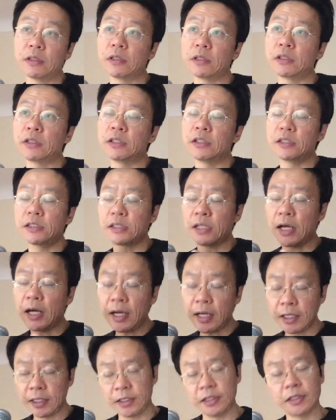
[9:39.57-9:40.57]

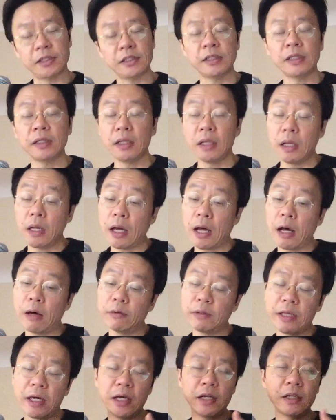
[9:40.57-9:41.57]
designed how
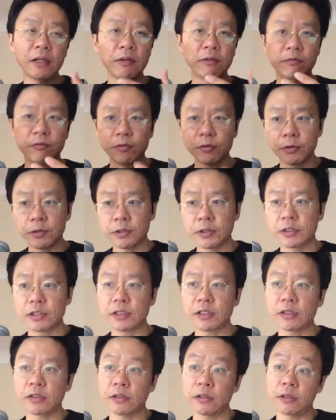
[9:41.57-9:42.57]
that influenced
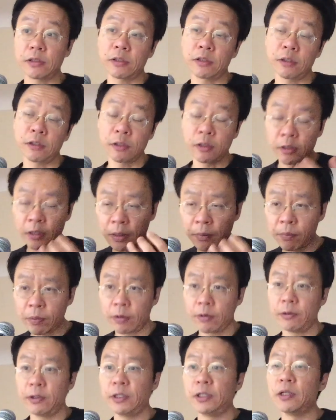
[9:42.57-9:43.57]
the
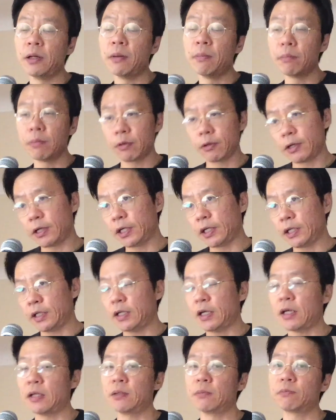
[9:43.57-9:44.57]
contemporary numbering
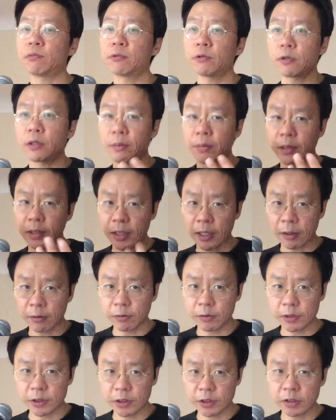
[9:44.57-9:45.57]
and programming
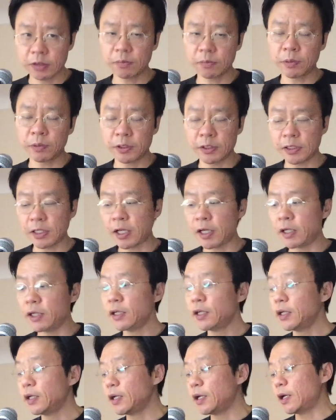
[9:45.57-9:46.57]
languages per se.
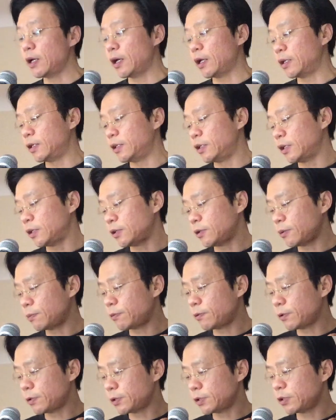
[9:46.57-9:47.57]
And the other
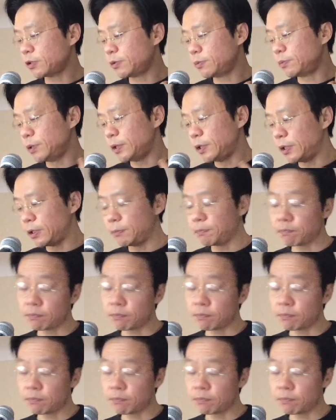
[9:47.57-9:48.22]
approach could be